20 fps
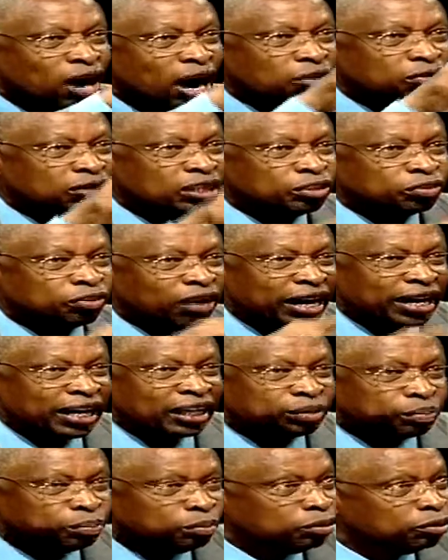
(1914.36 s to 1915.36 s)
how this
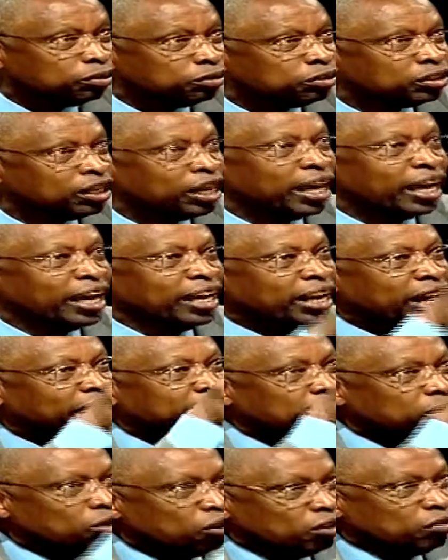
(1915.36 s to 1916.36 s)
virus moves, and I
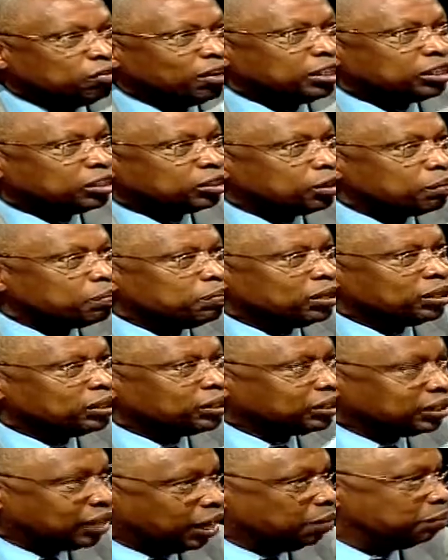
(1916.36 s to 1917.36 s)
know if I stop this
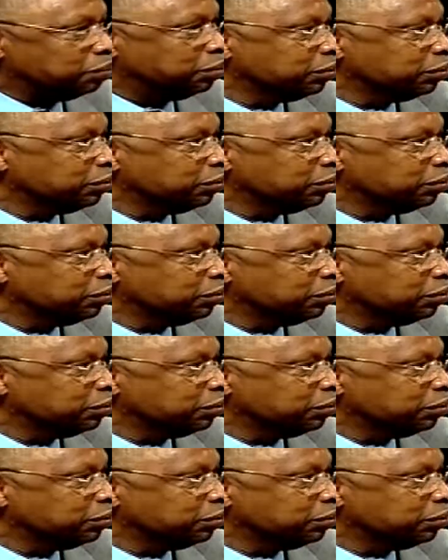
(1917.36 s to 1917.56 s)
step,